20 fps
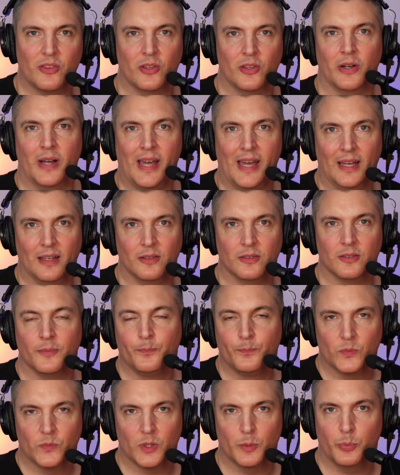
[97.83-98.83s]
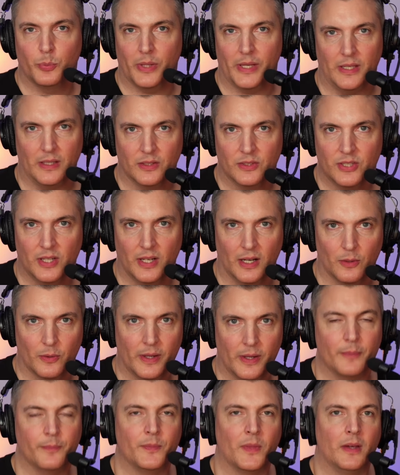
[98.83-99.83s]
in our hand to play guitar,
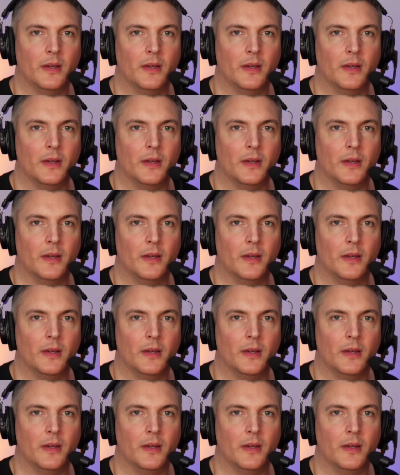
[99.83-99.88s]
right?